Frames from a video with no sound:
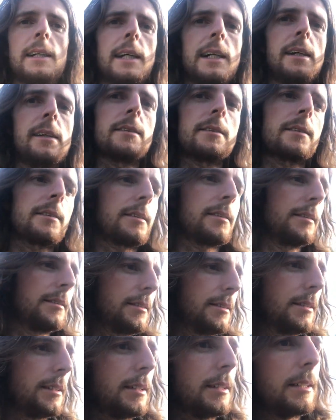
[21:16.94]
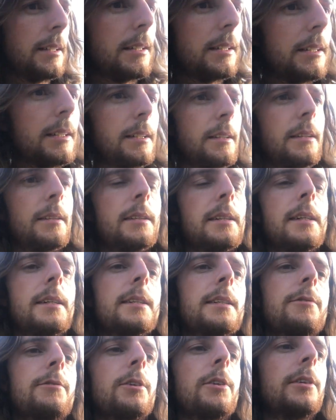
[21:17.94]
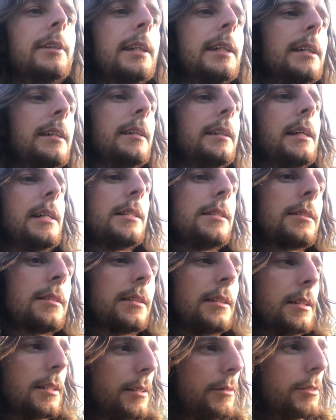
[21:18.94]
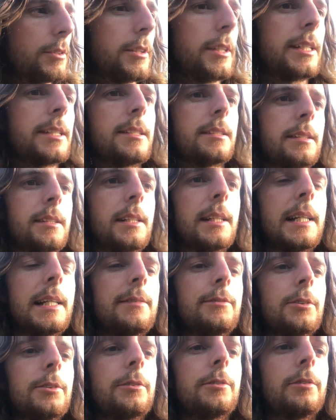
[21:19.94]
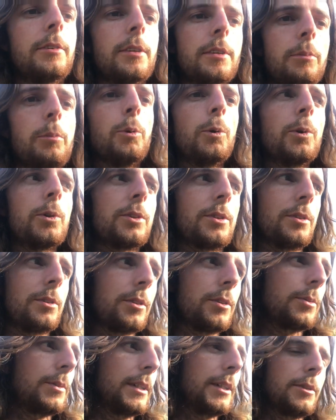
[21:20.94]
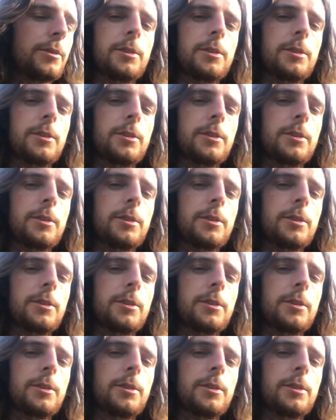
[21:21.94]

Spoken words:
has, the tyres have gone in, it's kind of created a level for the water as well.